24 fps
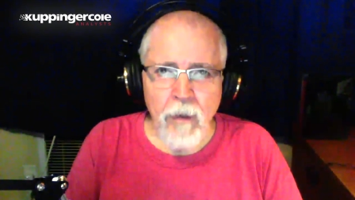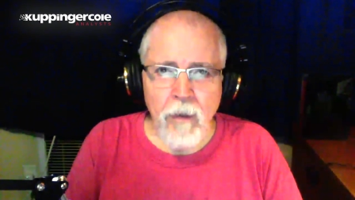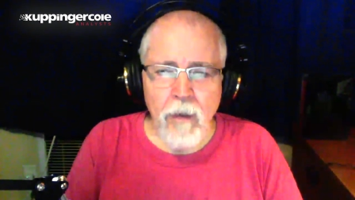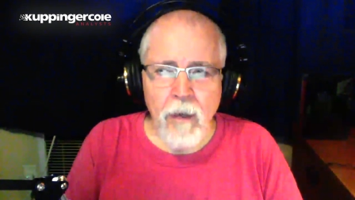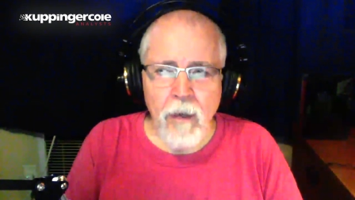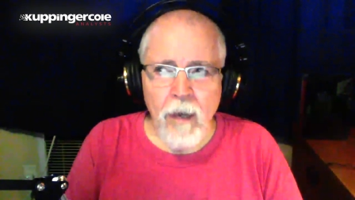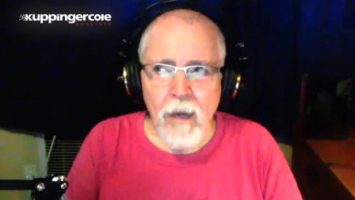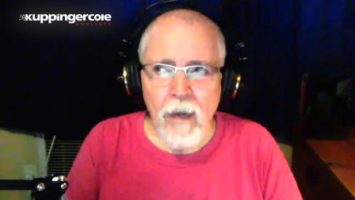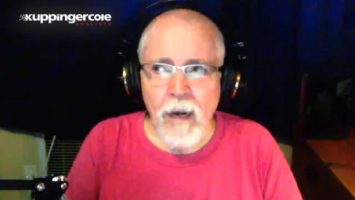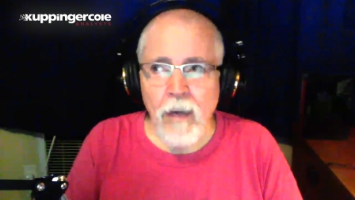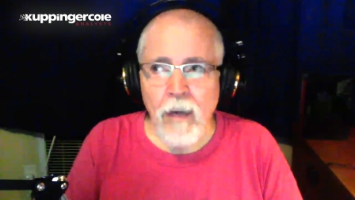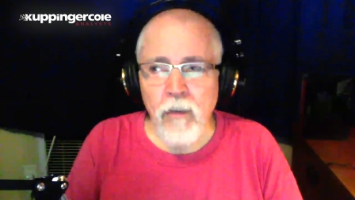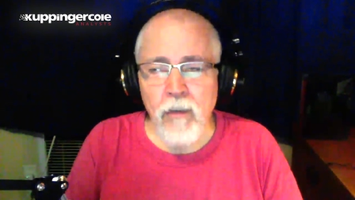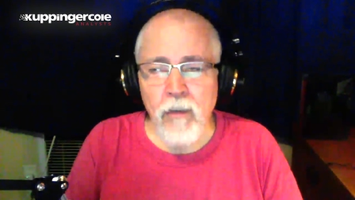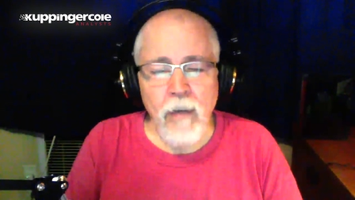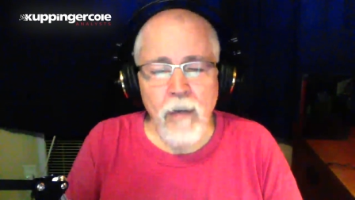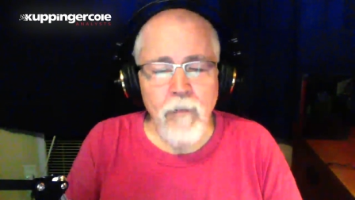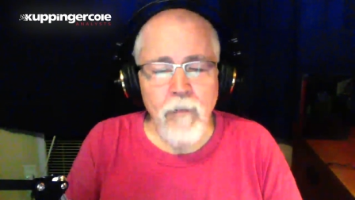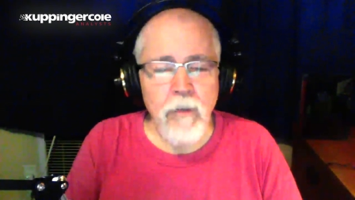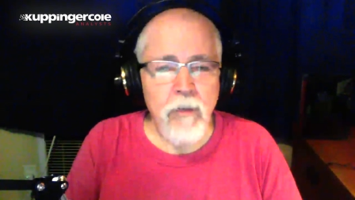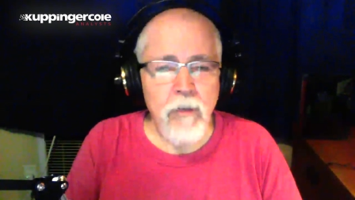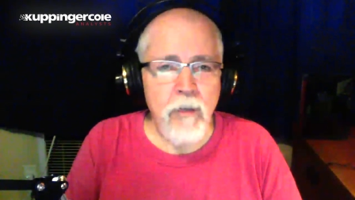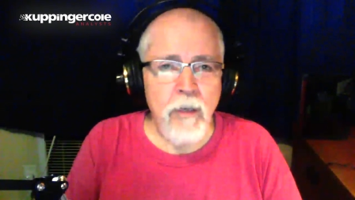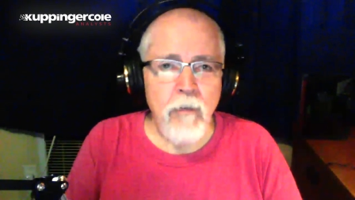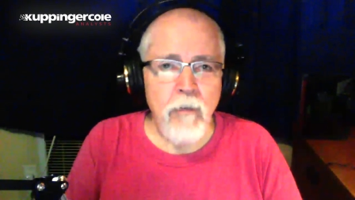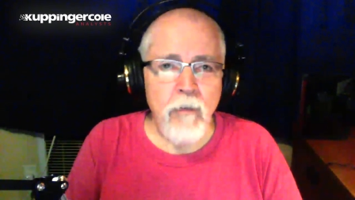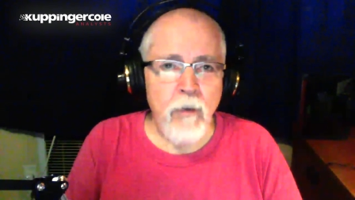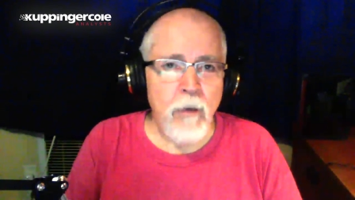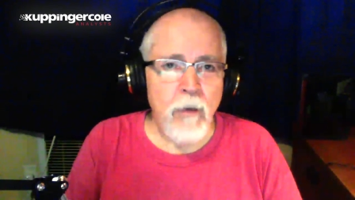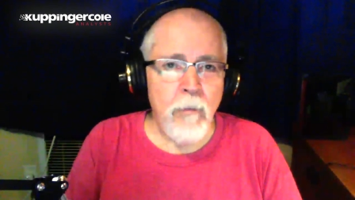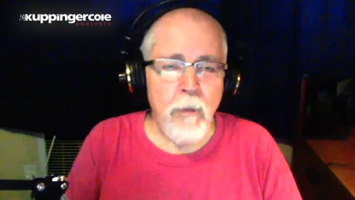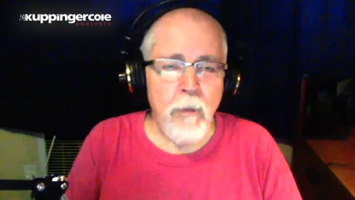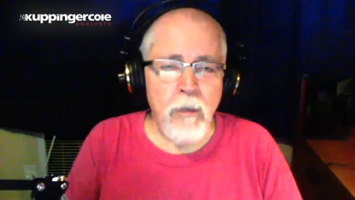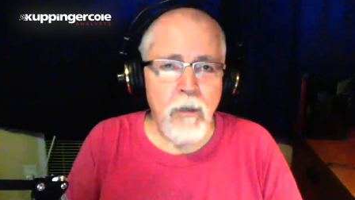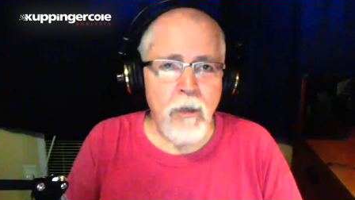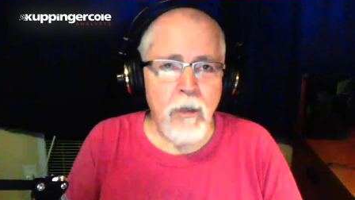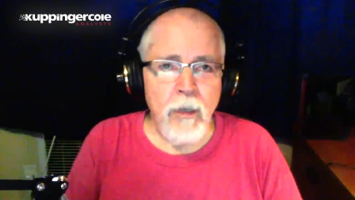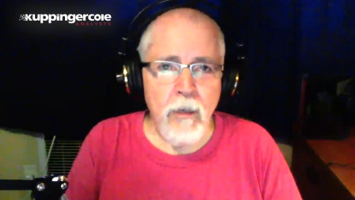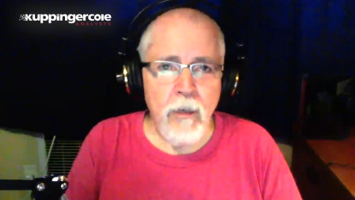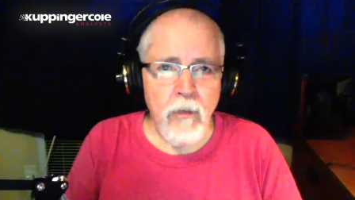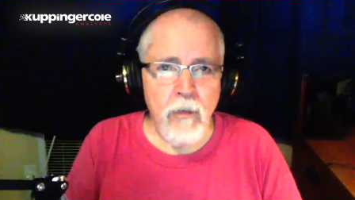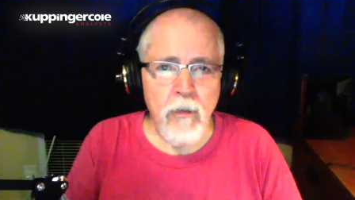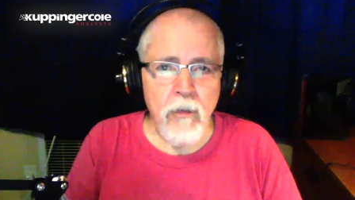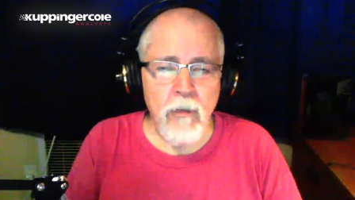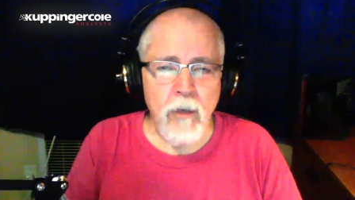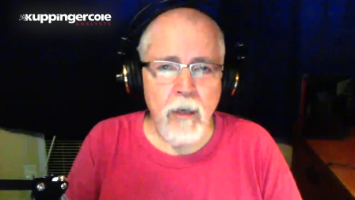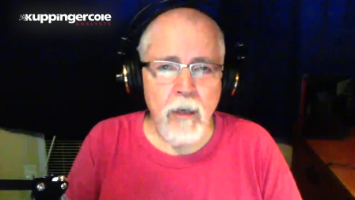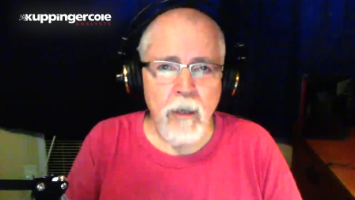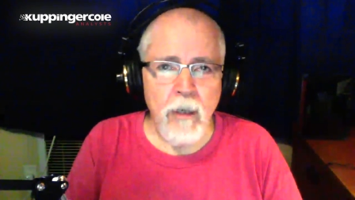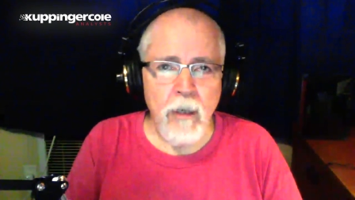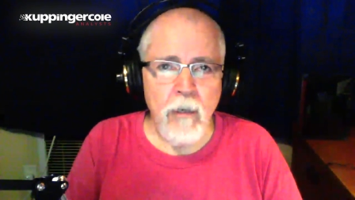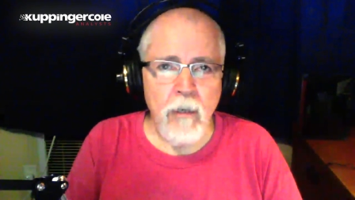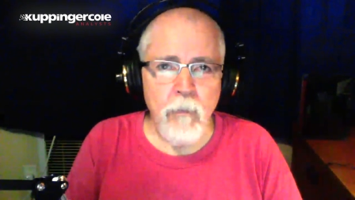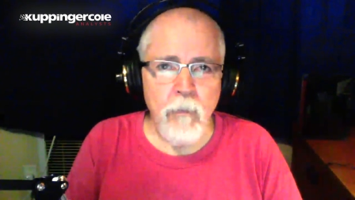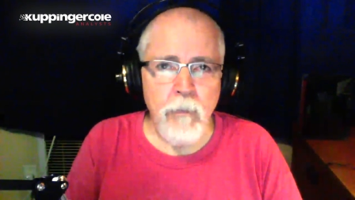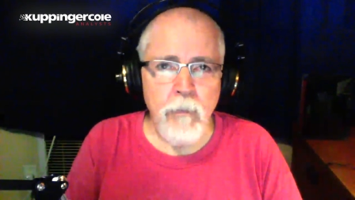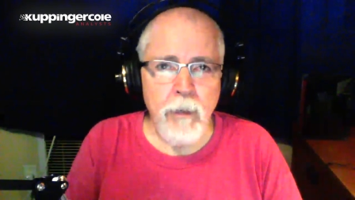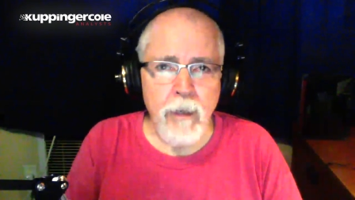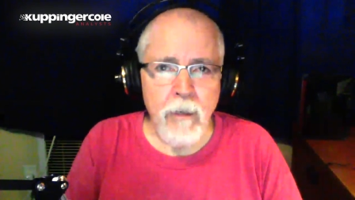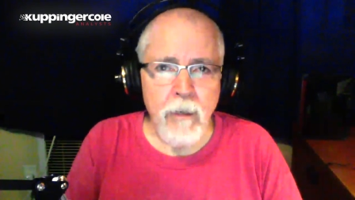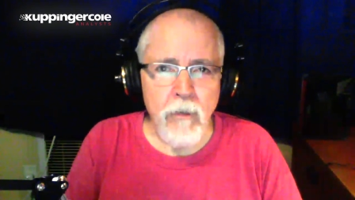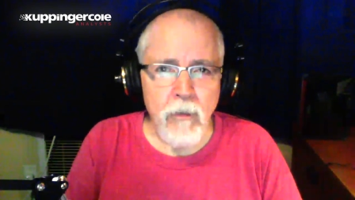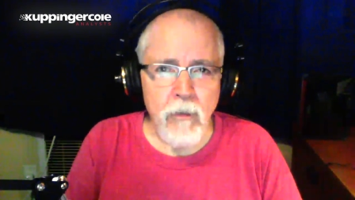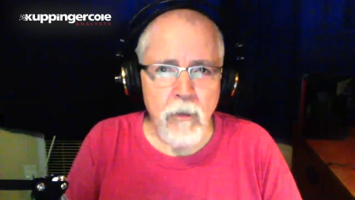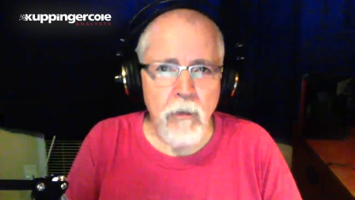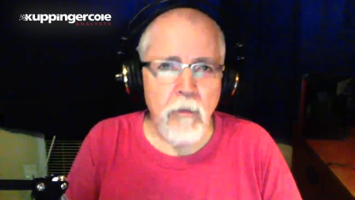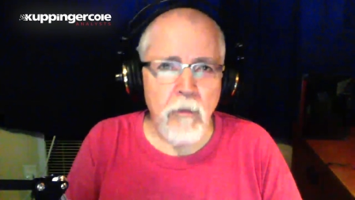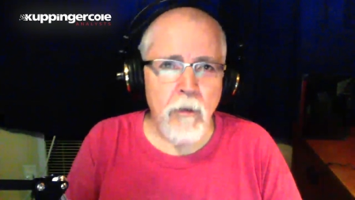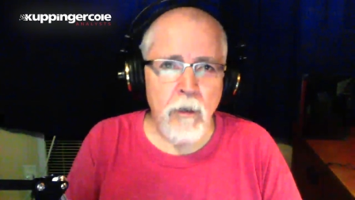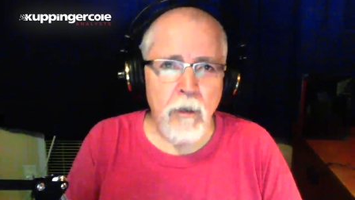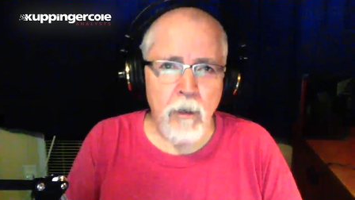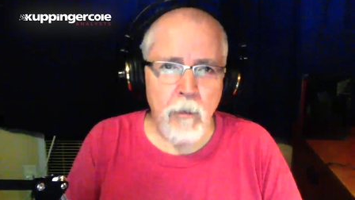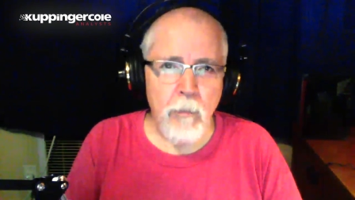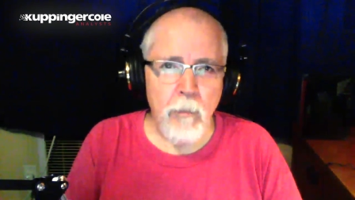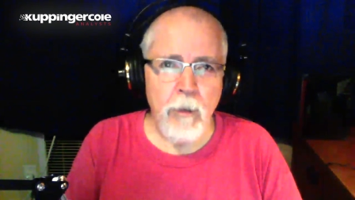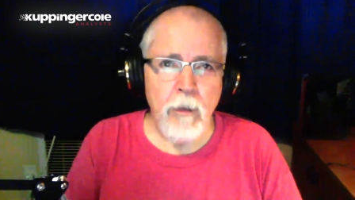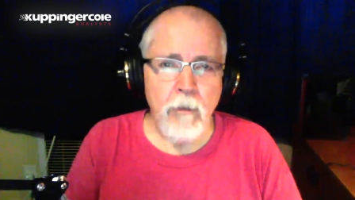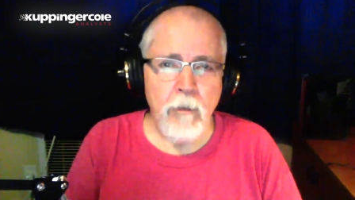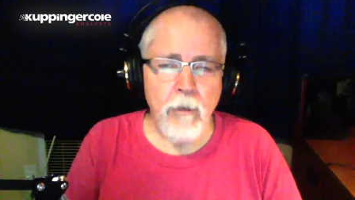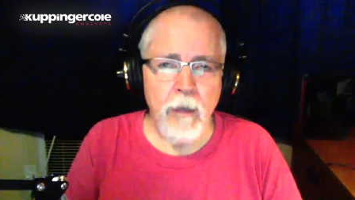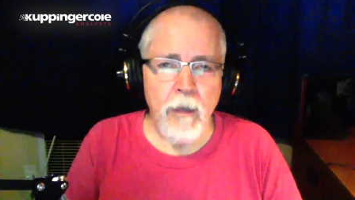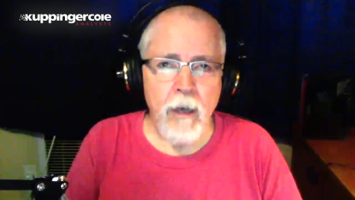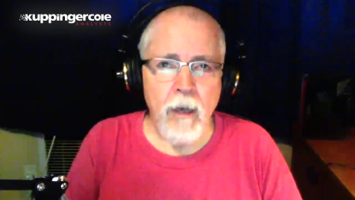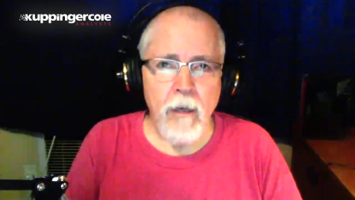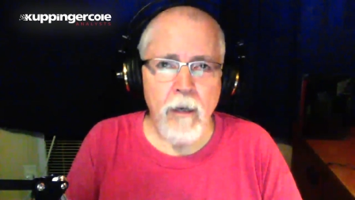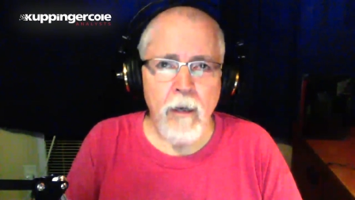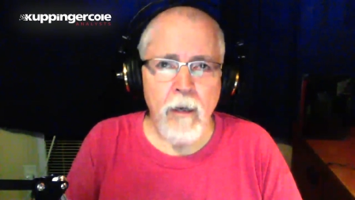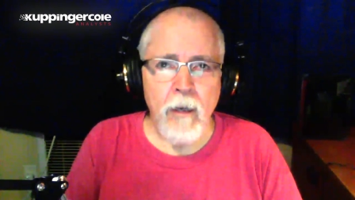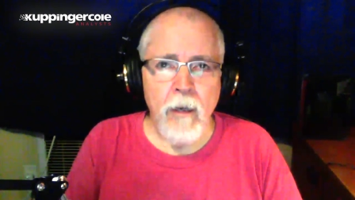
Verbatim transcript: And I actually haven't seen very much in SSI that even begins to think about that.